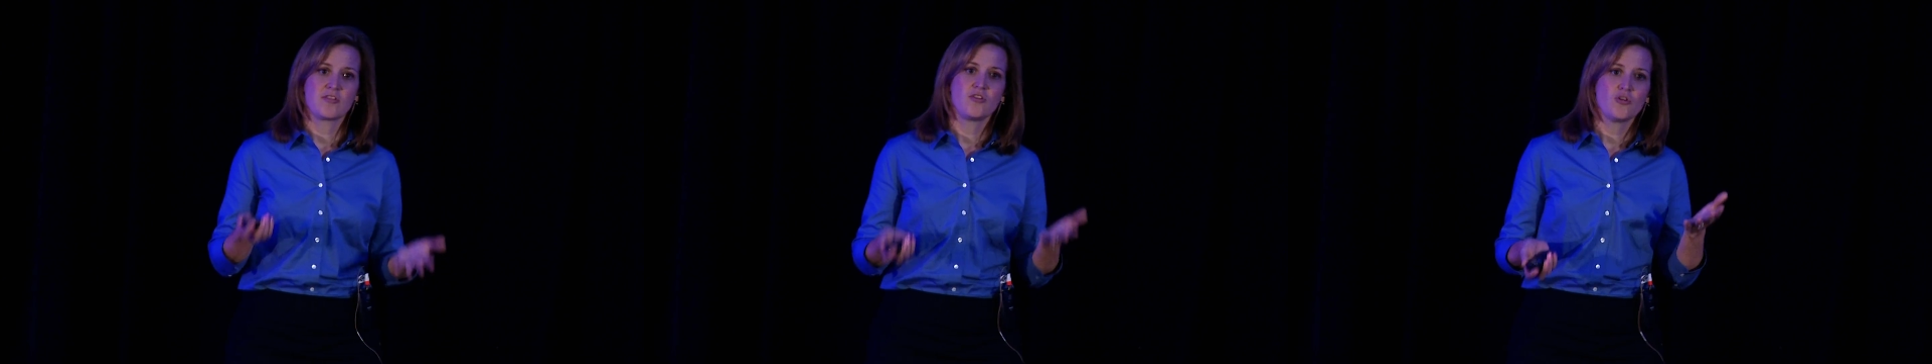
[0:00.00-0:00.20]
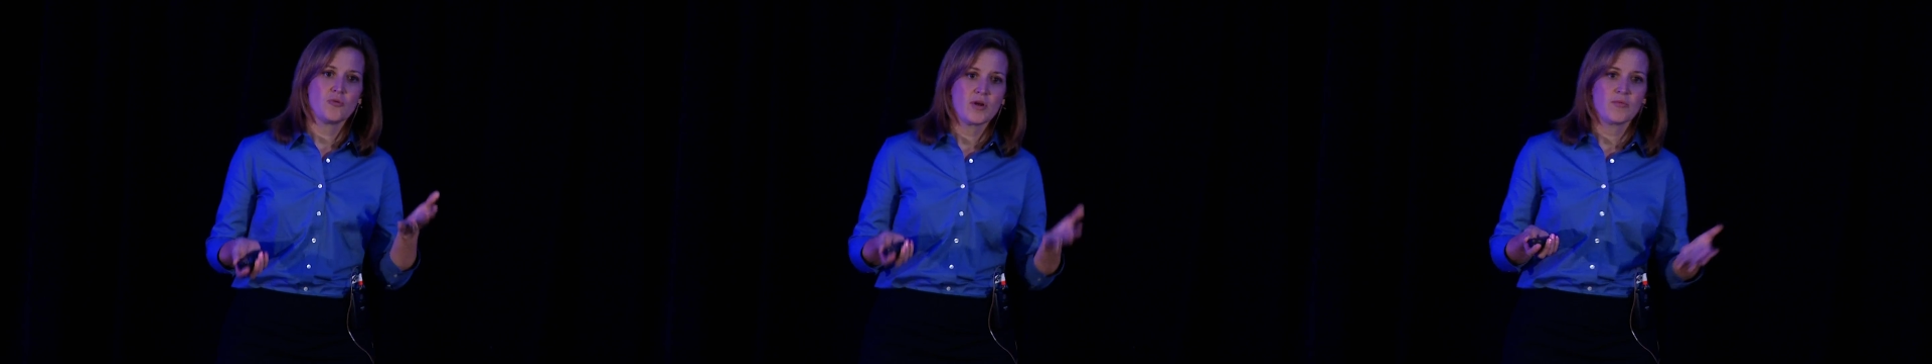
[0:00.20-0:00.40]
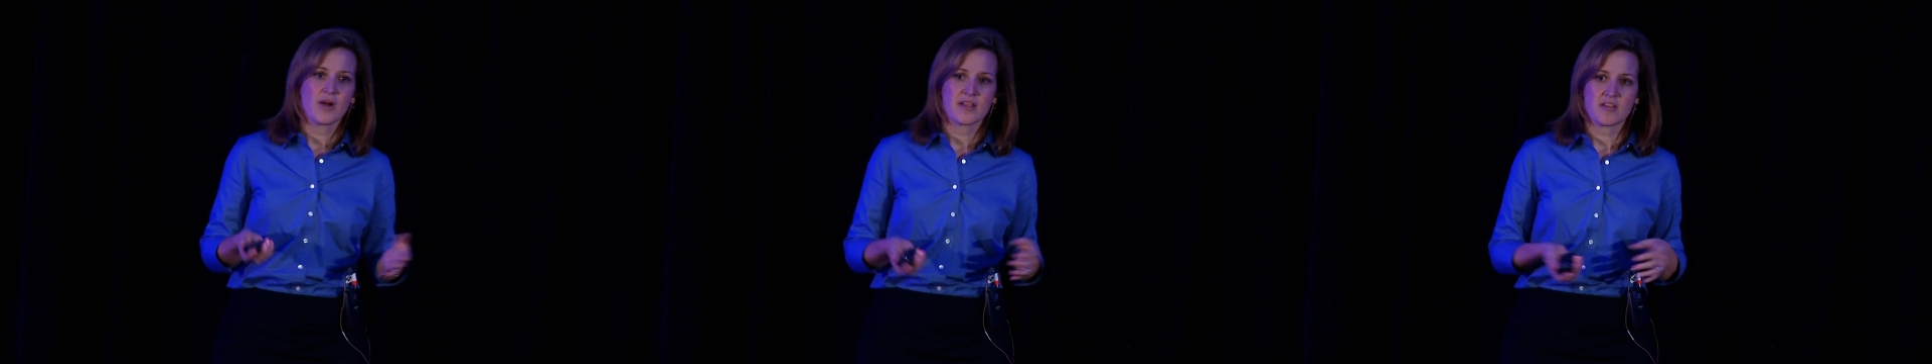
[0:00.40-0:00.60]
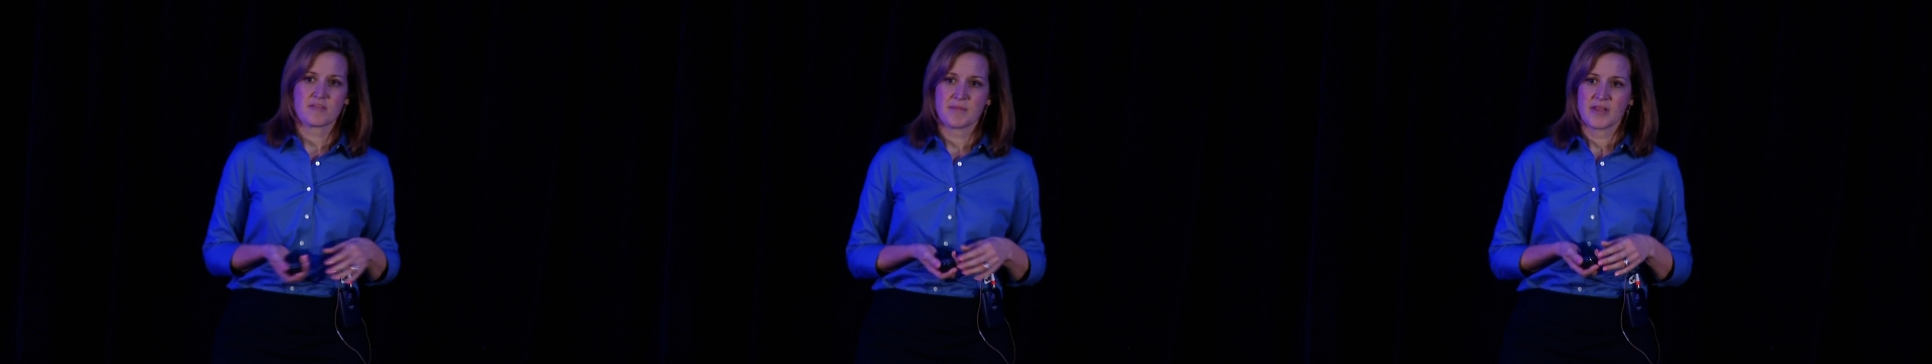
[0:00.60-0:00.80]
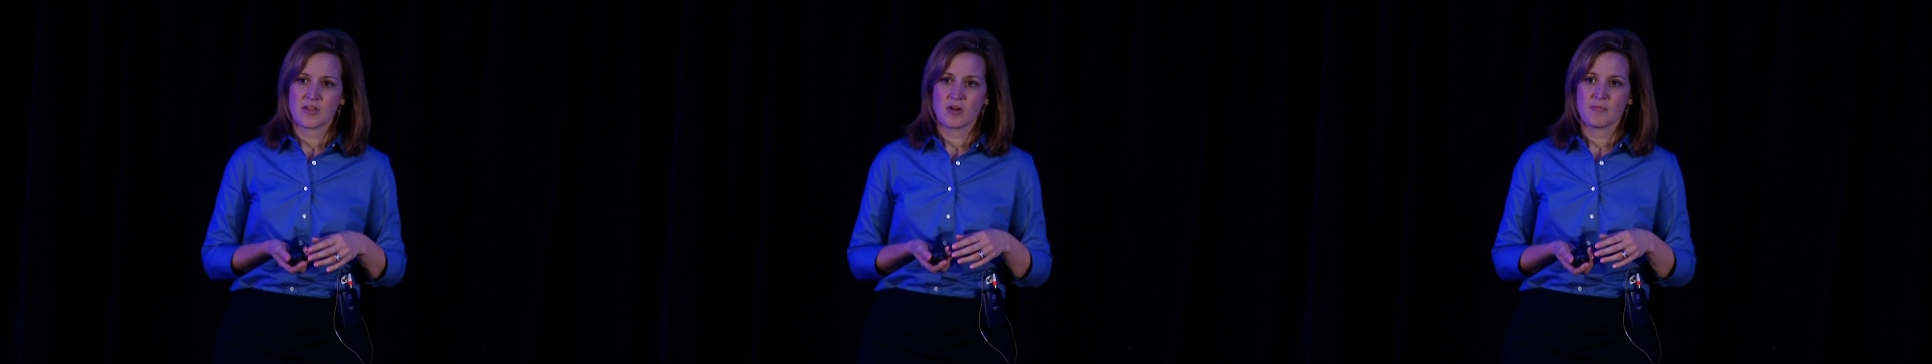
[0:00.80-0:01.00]
do we want to
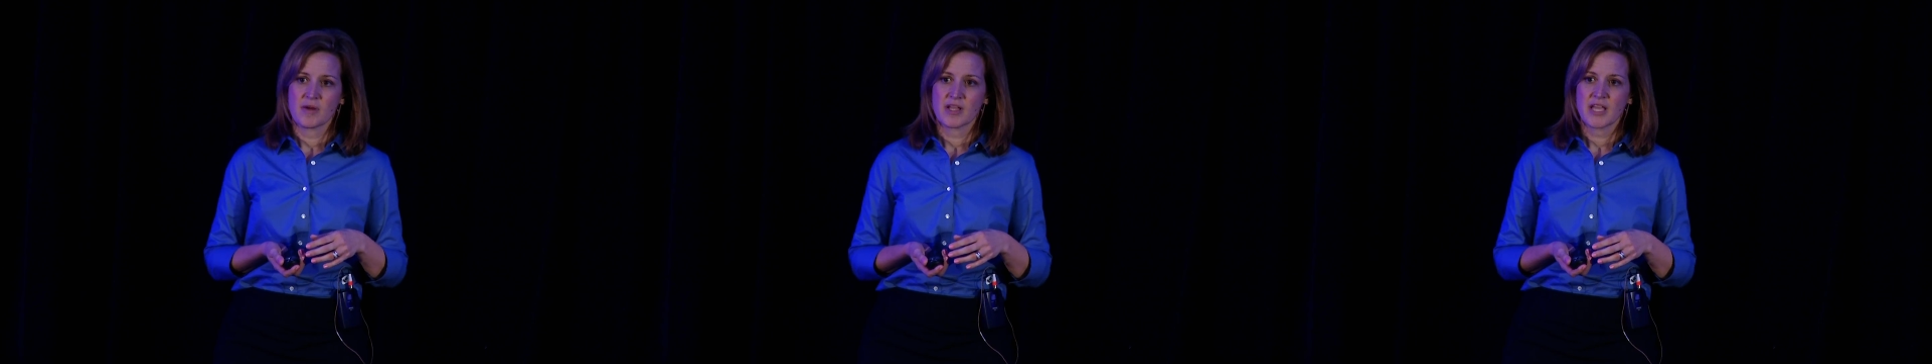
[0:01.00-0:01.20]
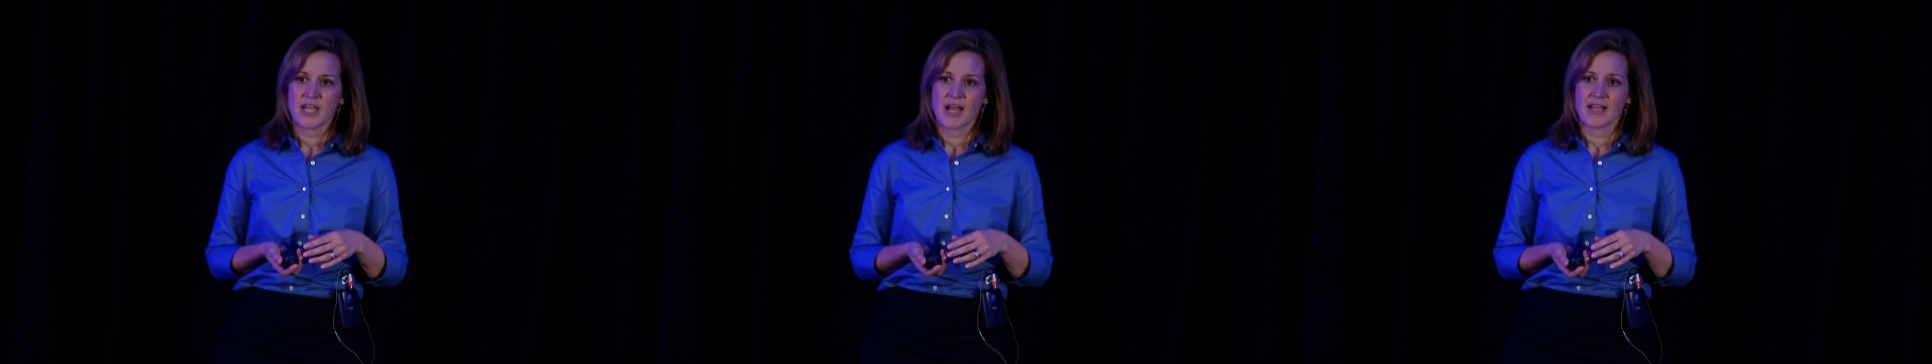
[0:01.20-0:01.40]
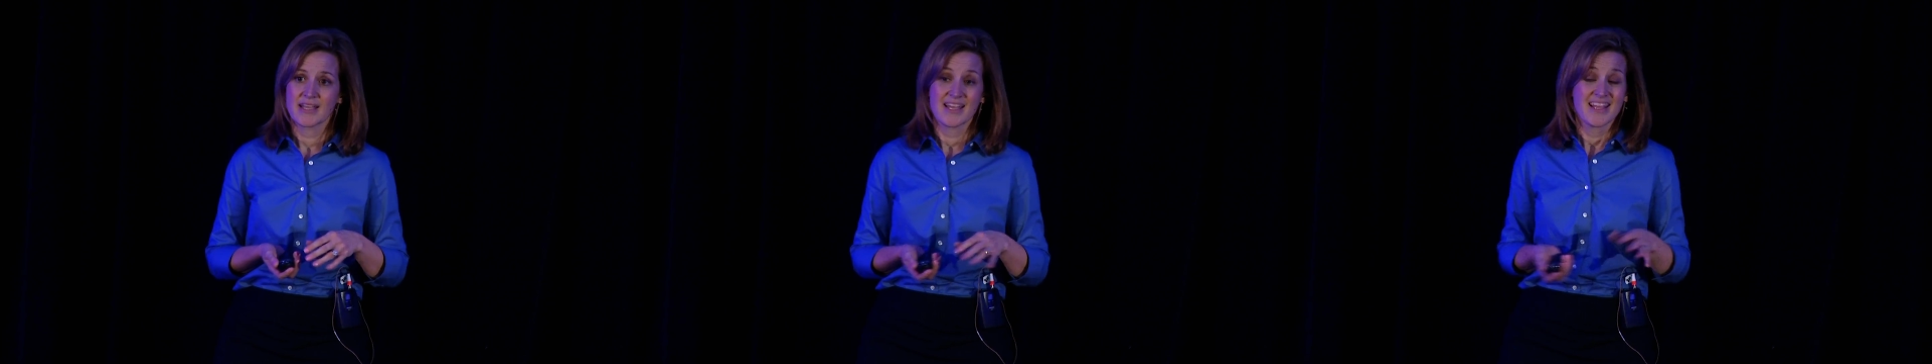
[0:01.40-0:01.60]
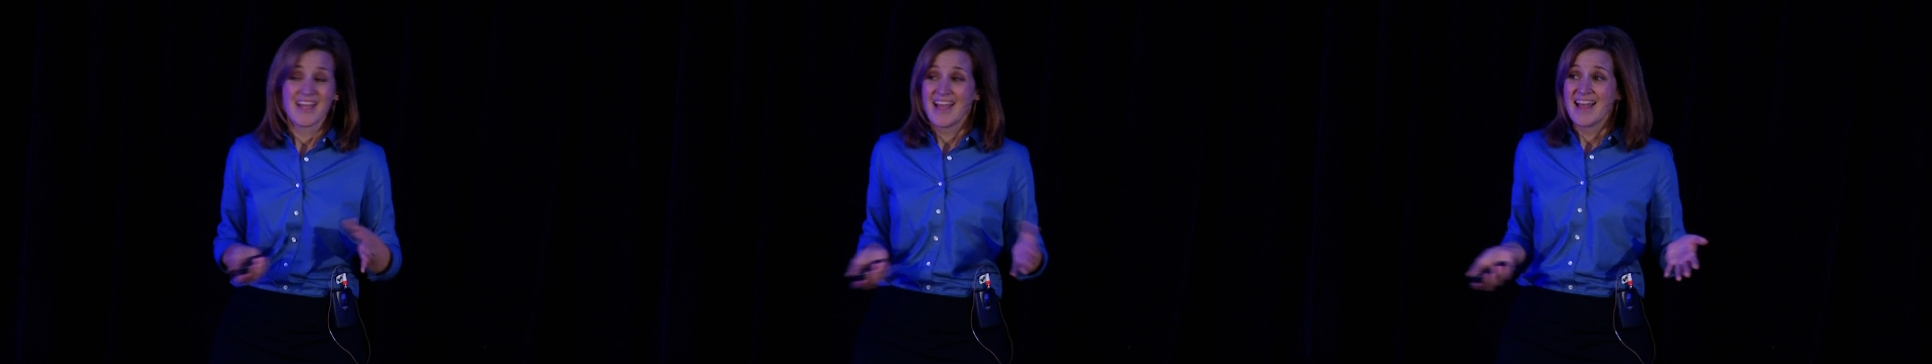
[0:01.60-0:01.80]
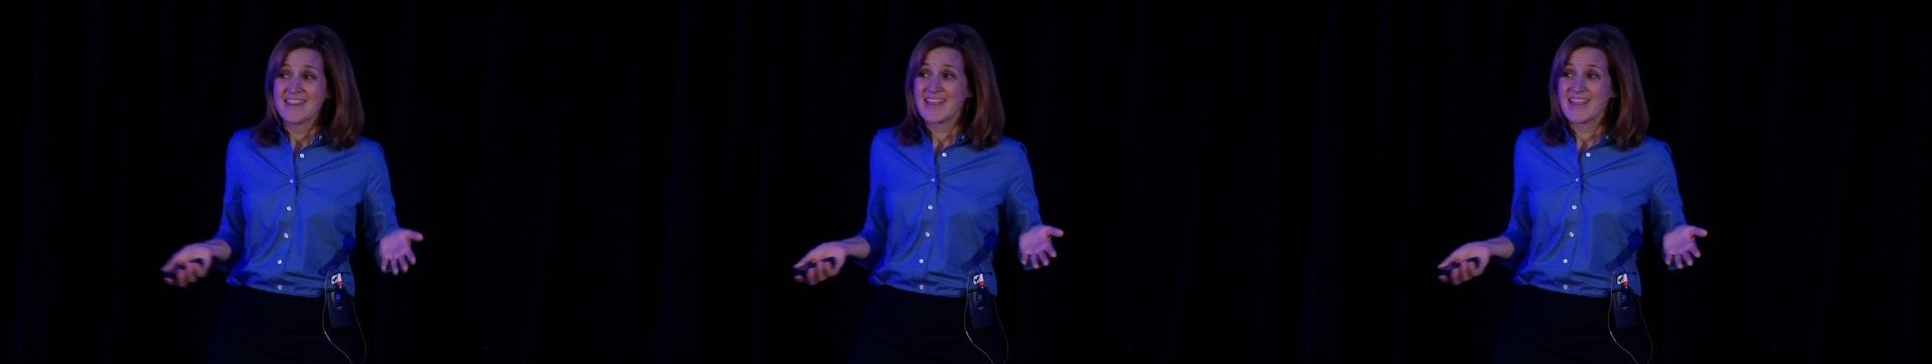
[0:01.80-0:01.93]
spend our money on it?